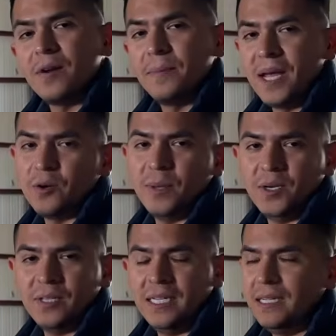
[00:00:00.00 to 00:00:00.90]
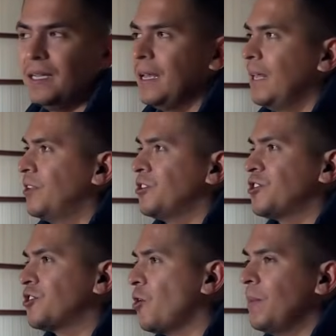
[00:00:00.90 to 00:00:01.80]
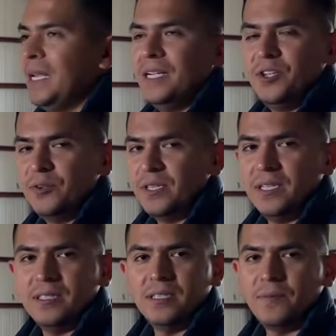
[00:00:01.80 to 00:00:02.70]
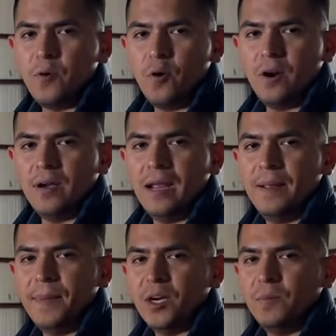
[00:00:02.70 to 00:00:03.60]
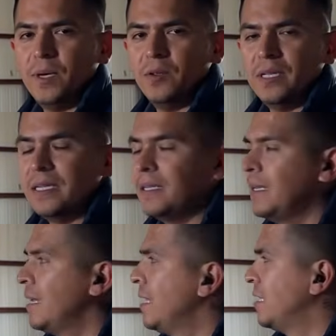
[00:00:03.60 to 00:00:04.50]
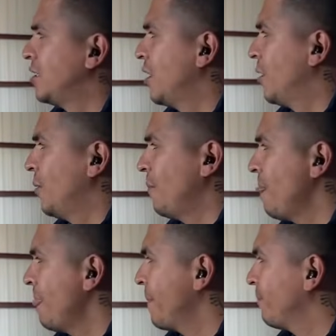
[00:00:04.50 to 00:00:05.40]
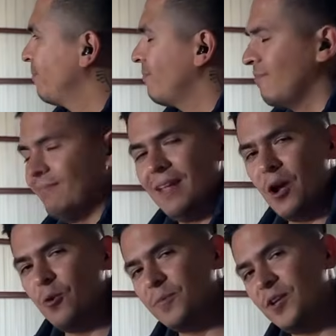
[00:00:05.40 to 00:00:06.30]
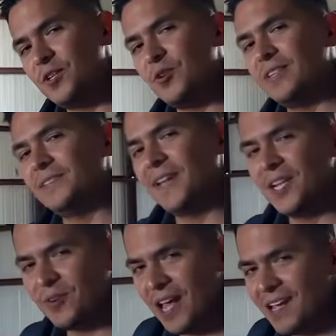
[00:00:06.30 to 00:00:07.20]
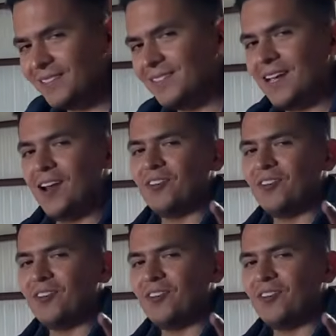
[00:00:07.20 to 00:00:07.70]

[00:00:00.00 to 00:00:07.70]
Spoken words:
a metal building. There's so many uses for a metal building. So I hope you enjoyed this video, guys, and